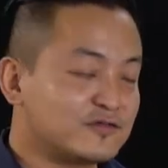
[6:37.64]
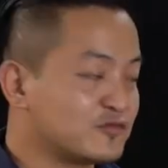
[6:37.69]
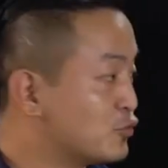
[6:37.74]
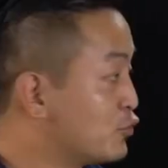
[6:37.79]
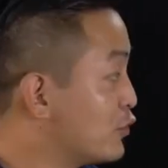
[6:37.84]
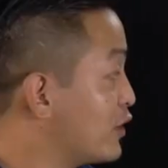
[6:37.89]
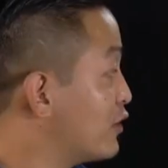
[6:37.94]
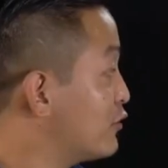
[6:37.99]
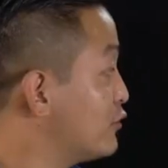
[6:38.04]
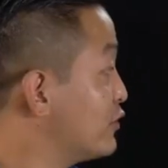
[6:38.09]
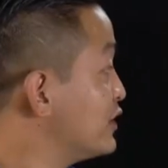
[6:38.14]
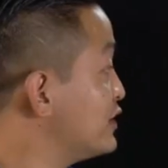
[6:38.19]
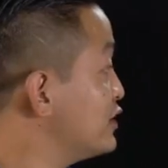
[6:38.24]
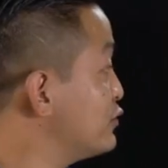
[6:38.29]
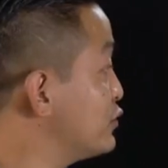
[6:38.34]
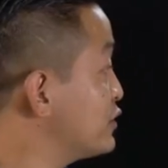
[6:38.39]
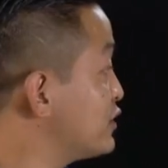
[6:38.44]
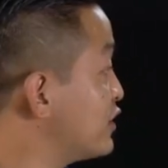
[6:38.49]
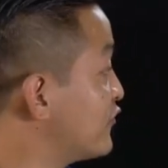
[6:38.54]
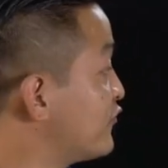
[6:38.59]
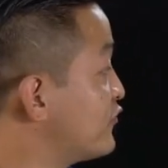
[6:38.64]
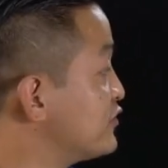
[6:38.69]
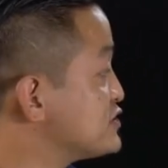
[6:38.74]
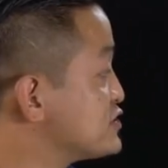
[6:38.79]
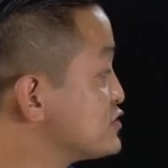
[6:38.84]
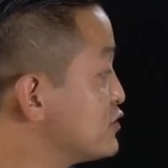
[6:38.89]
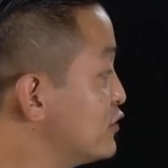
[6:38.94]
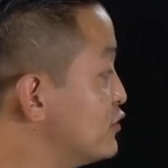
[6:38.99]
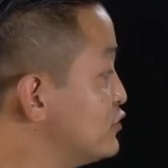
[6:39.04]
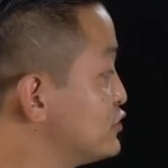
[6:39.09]
So we are ready with our
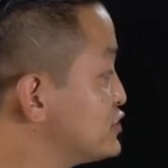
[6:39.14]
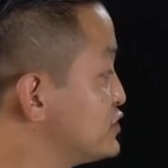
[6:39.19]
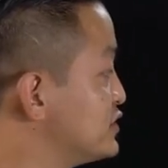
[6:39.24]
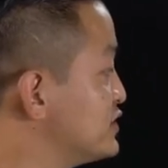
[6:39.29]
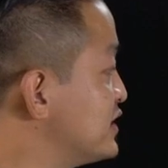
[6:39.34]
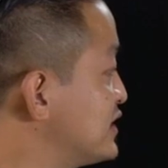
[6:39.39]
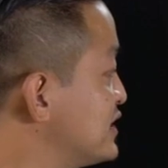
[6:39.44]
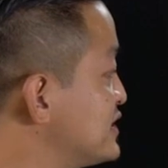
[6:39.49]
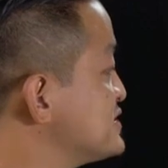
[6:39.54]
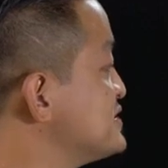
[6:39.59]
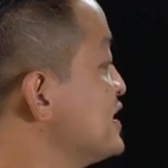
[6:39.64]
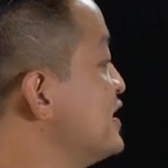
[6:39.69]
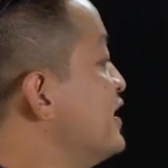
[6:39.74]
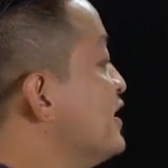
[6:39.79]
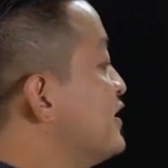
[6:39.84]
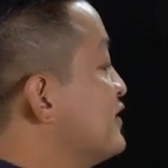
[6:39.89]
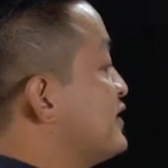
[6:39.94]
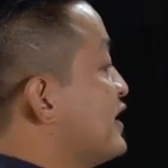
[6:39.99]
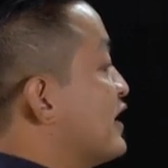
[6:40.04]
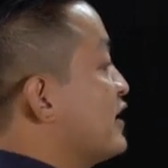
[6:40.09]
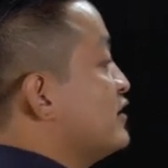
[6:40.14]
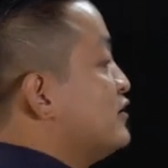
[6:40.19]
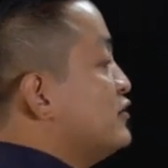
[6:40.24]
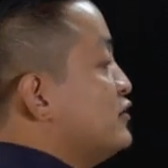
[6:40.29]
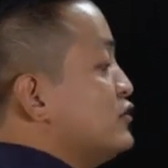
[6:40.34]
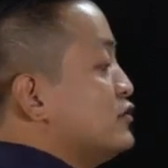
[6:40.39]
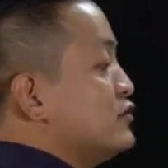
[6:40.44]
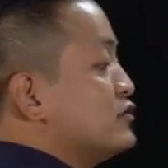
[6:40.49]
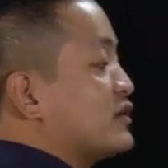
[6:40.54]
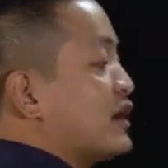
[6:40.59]
first solution, that is
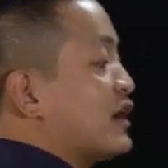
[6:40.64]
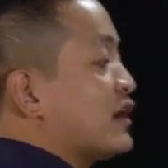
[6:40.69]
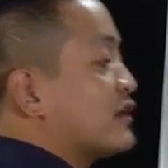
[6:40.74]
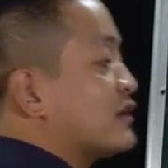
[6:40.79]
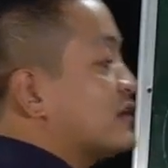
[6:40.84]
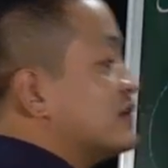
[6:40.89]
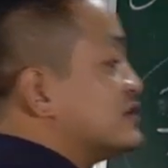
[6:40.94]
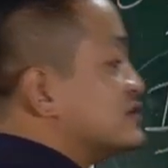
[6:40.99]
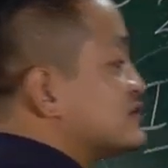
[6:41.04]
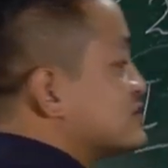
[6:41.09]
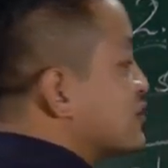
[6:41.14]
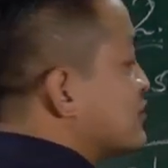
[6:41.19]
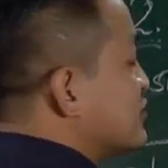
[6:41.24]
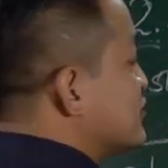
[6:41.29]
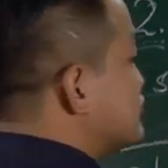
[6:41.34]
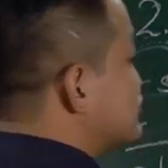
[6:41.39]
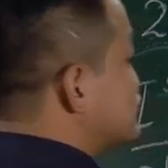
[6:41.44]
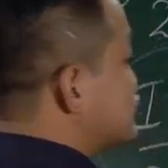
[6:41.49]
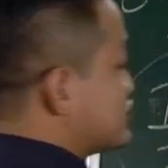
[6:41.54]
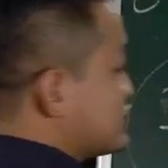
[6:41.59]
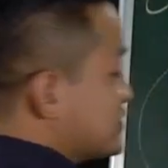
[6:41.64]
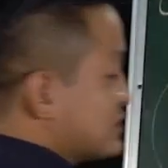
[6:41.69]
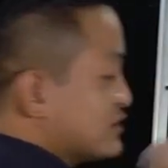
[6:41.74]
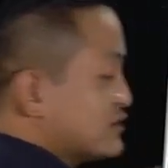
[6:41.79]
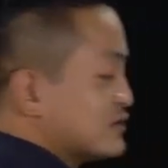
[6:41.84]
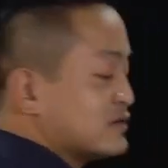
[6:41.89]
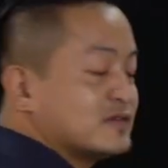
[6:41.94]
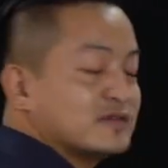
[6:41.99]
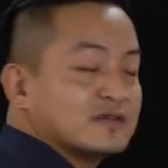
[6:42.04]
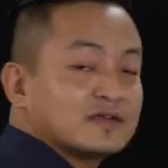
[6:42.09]
dilute iodine solution.
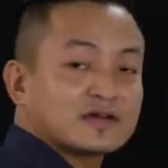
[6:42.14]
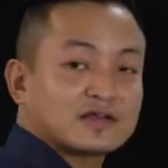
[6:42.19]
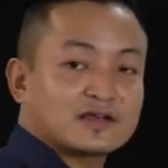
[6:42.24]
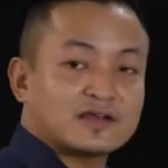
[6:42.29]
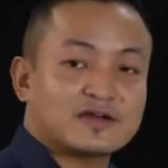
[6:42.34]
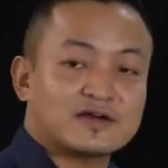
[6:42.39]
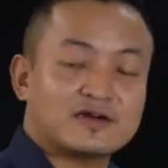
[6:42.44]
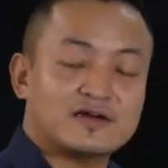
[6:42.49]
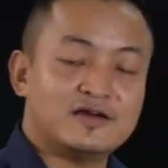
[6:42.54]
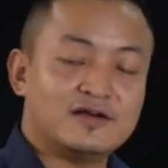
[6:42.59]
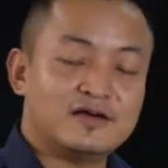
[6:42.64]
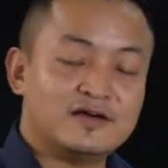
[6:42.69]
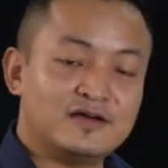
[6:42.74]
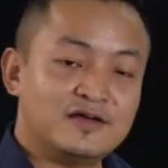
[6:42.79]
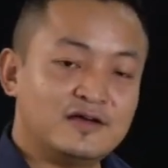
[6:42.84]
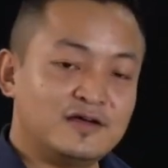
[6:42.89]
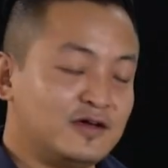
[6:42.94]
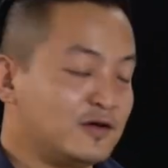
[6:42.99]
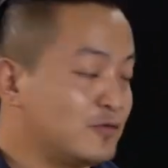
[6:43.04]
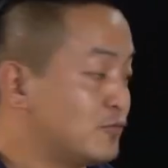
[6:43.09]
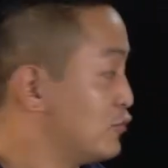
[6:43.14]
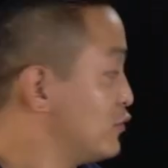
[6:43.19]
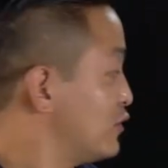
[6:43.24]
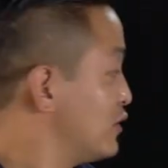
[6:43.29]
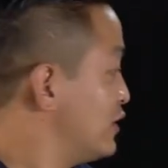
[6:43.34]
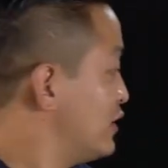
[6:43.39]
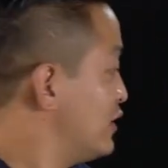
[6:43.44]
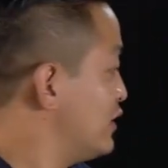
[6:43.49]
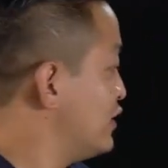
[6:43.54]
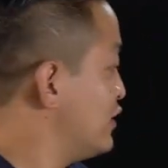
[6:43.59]
Clear?
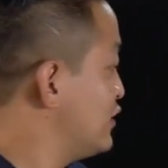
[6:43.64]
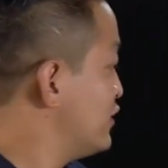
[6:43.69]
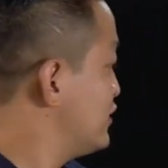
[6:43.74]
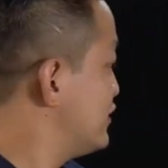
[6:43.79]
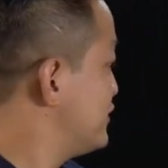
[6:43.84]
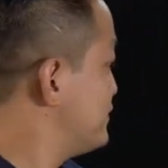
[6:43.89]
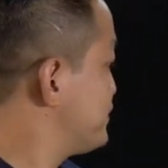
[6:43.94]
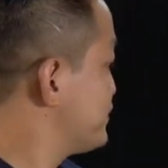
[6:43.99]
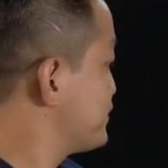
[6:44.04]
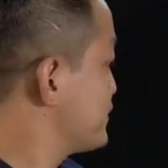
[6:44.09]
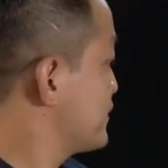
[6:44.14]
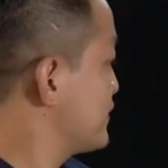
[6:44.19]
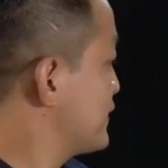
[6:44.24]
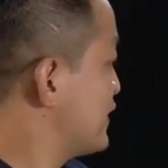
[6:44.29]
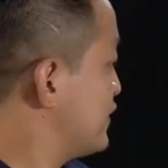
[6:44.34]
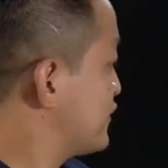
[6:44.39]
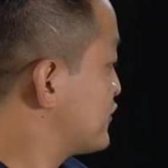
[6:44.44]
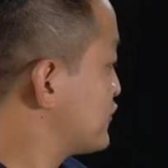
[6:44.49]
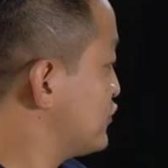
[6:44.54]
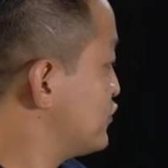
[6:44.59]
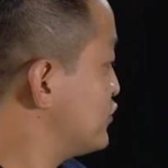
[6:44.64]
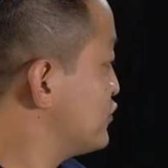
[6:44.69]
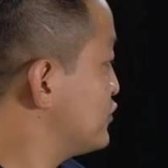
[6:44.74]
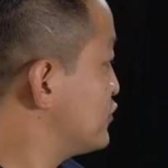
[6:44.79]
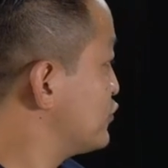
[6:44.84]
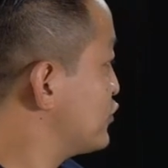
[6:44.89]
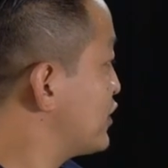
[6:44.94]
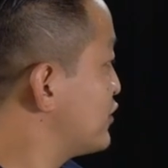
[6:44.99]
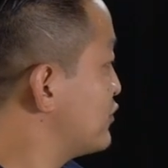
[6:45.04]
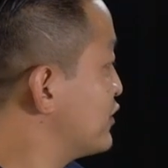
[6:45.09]
So
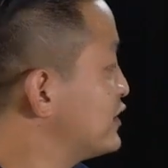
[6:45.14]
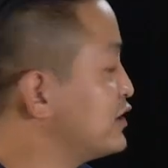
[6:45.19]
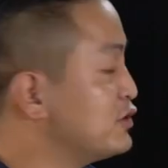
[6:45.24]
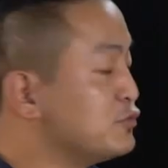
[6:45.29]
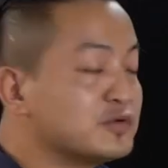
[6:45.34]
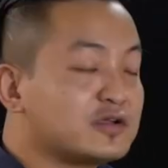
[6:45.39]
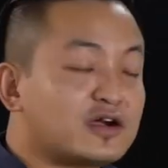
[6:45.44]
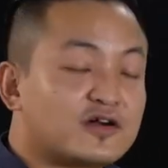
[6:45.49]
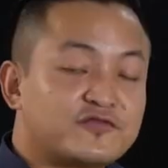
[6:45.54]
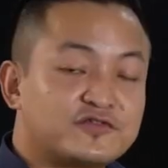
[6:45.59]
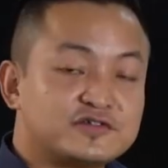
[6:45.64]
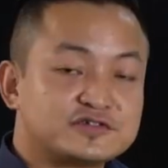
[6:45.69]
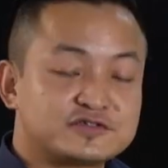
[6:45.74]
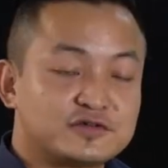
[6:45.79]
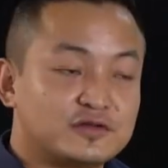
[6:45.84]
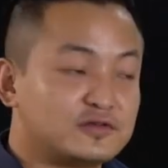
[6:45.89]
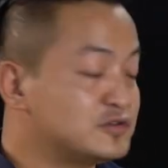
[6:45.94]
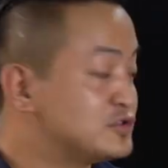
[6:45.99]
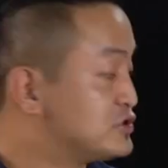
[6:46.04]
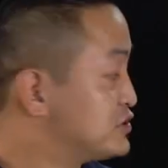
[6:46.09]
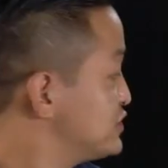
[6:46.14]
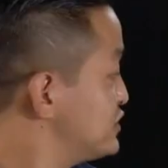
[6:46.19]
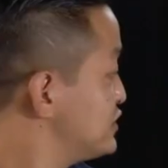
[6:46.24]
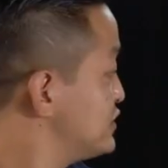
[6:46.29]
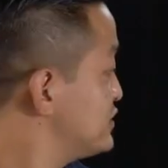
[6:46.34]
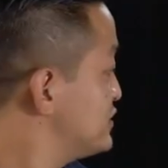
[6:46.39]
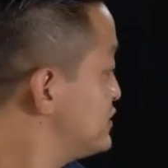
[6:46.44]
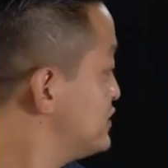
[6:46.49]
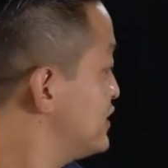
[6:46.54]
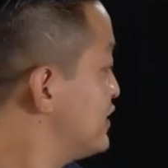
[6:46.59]
we're ready with our first
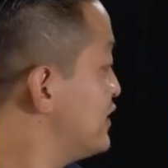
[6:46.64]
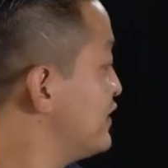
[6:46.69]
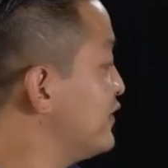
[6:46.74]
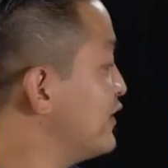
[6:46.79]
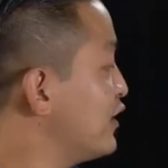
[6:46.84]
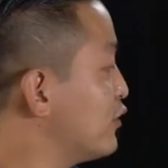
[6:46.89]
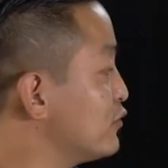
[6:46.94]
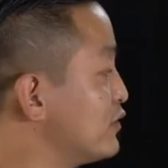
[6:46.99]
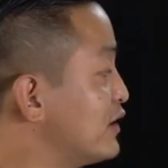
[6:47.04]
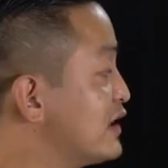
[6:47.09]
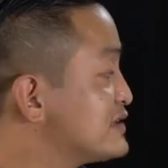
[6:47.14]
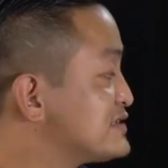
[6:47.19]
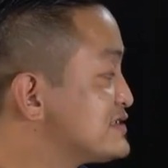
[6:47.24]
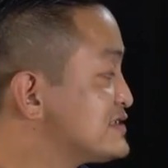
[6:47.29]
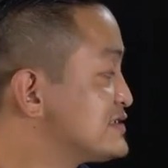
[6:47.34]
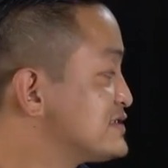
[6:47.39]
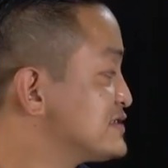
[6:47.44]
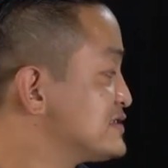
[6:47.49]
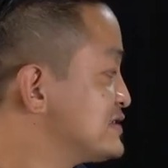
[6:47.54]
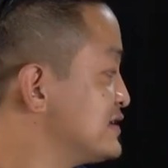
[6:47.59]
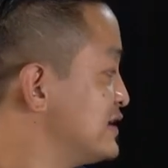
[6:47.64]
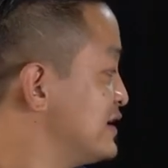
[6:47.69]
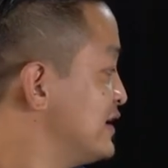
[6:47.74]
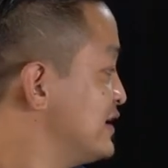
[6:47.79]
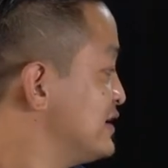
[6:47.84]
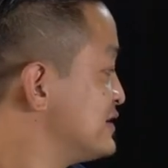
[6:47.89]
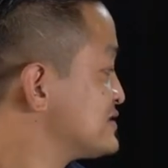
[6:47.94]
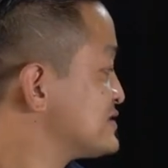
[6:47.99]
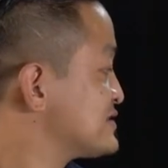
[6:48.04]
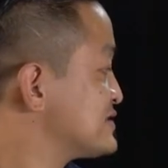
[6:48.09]
solution. Now let's
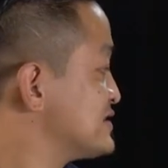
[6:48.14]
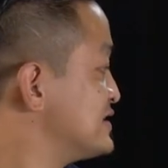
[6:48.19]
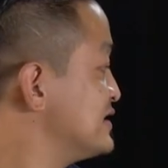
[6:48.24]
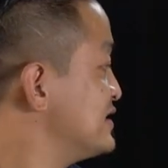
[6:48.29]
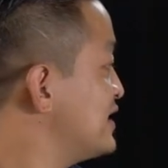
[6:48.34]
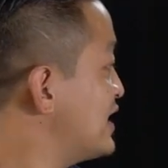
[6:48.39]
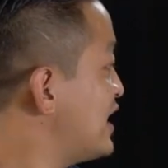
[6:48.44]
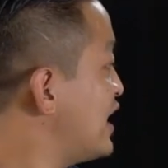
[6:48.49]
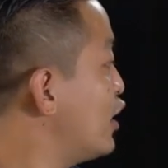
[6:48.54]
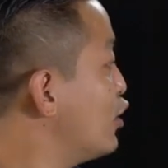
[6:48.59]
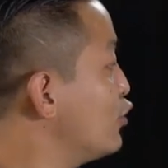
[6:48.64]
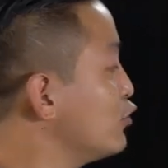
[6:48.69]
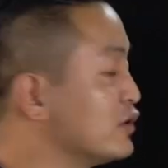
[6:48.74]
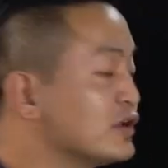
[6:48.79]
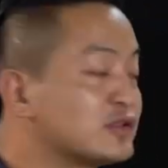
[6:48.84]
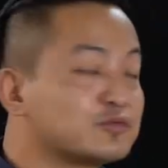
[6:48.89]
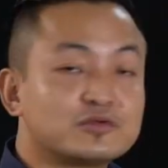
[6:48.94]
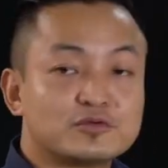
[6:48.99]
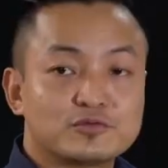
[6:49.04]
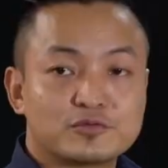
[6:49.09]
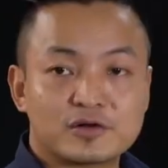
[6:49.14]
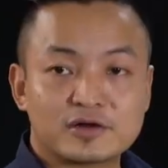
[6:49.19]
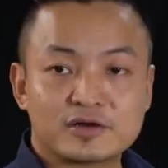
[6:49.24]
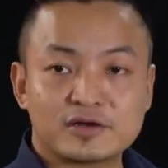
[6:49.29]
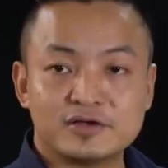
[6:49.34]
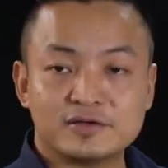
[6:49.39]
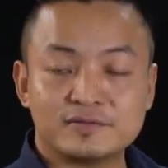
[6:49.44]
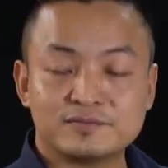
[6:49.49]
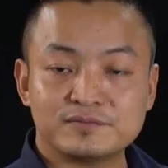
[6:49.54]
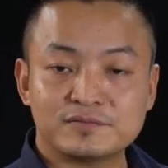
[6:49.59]
see how it will
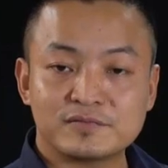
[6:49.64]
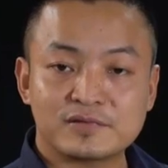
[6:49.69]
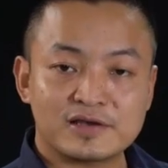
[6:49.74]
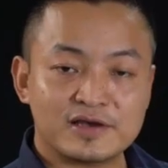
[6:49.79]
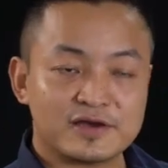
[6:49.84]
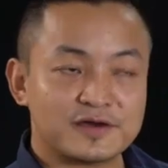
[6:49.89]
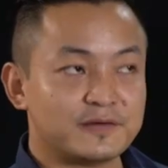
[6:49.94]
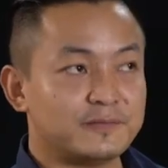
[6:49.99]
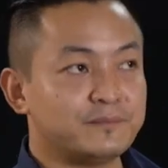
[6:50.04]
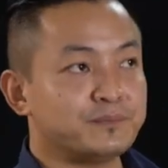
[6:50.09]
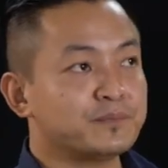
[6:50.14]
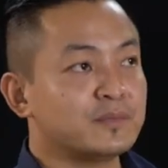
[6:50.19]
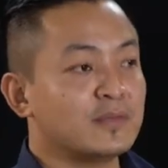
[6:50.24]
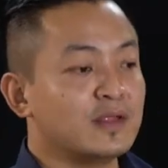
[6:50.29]
work. Clear?